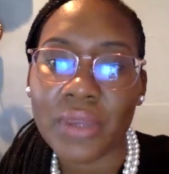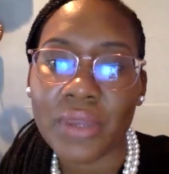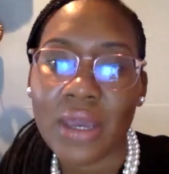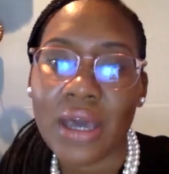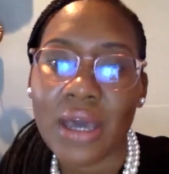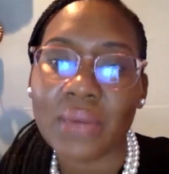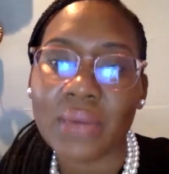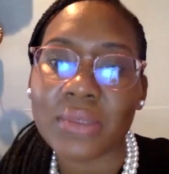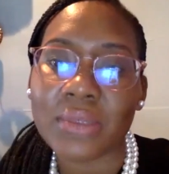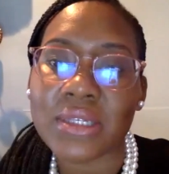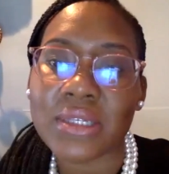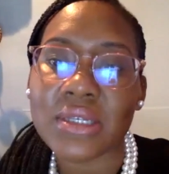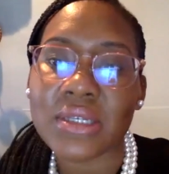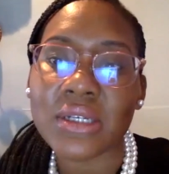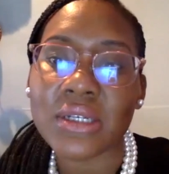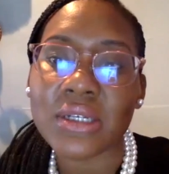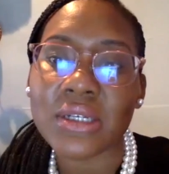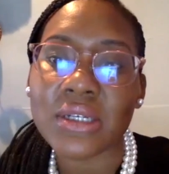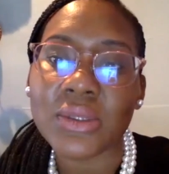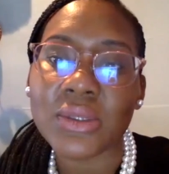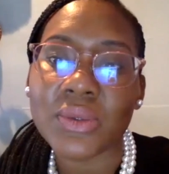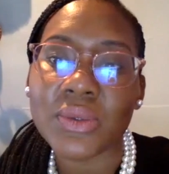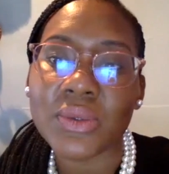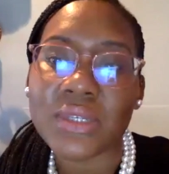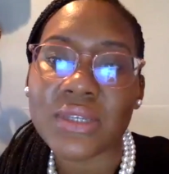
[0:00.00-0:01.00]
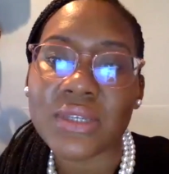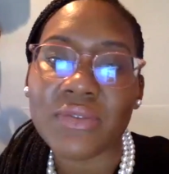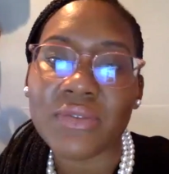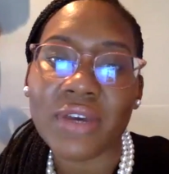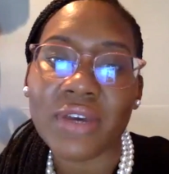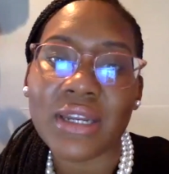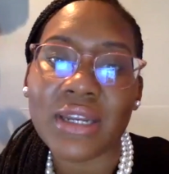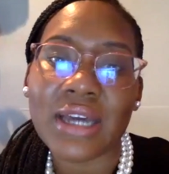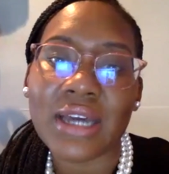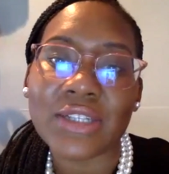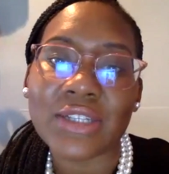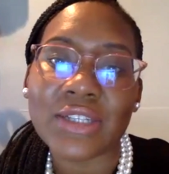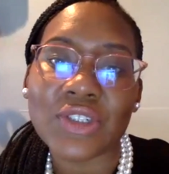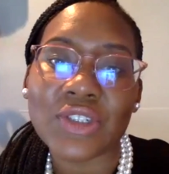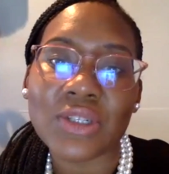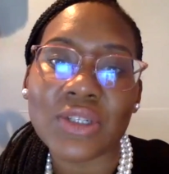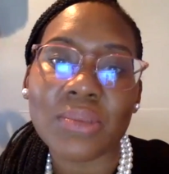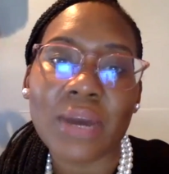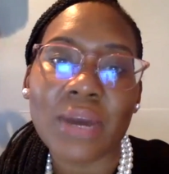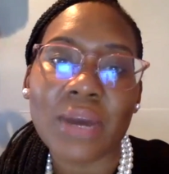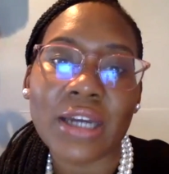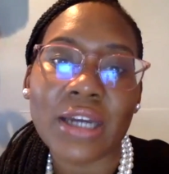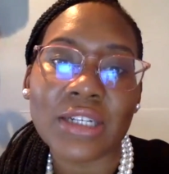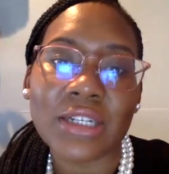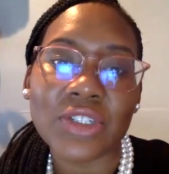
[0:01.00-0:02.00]
And Mr. Kalu is the financial
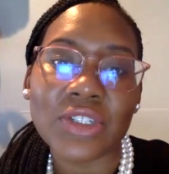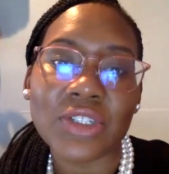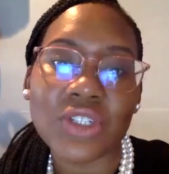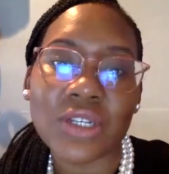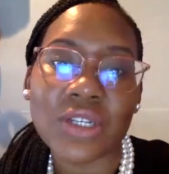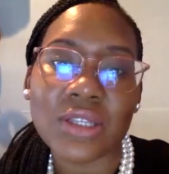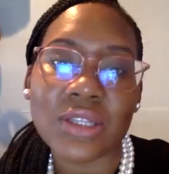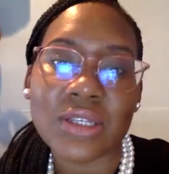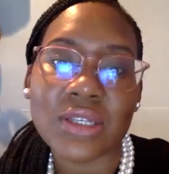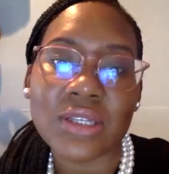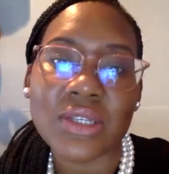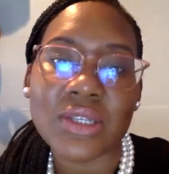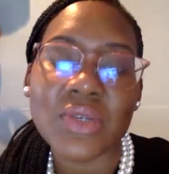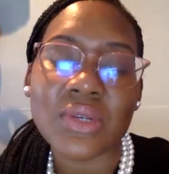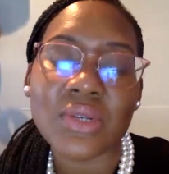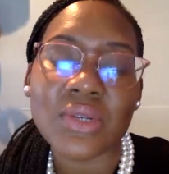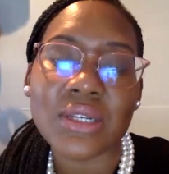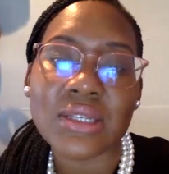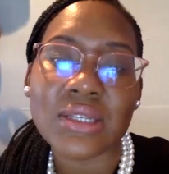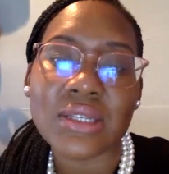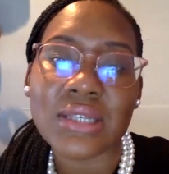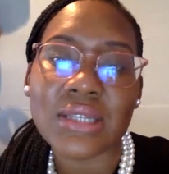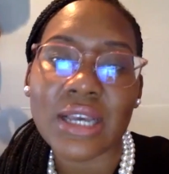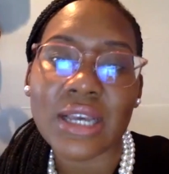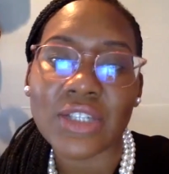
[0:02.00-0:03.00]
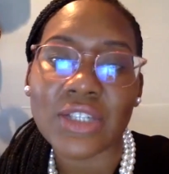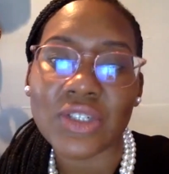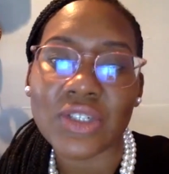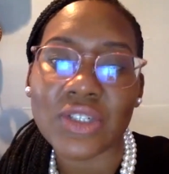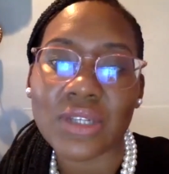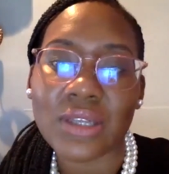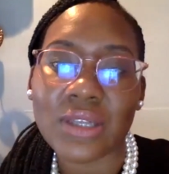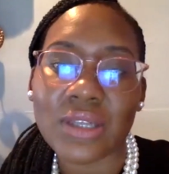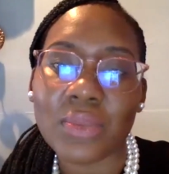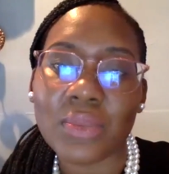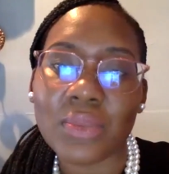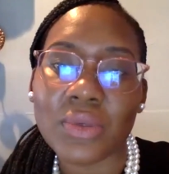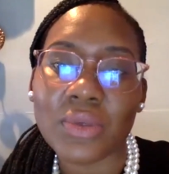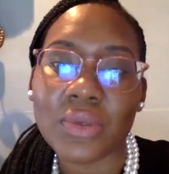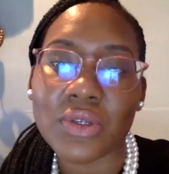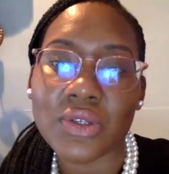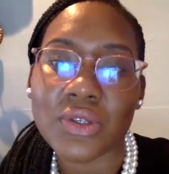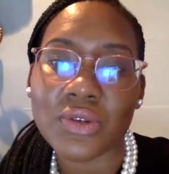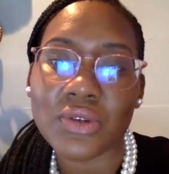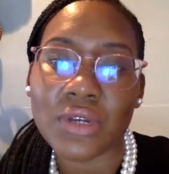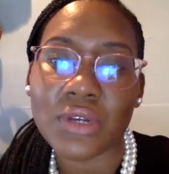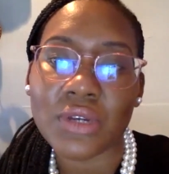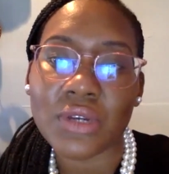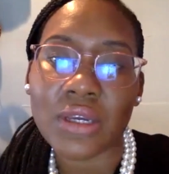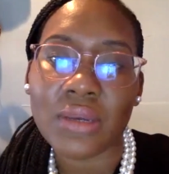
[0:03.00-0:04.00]
manager at the student section at the
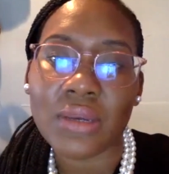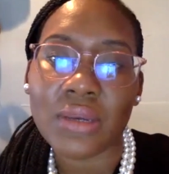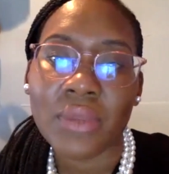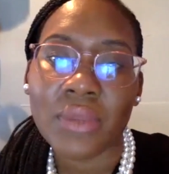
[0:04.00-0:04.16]
Bursary.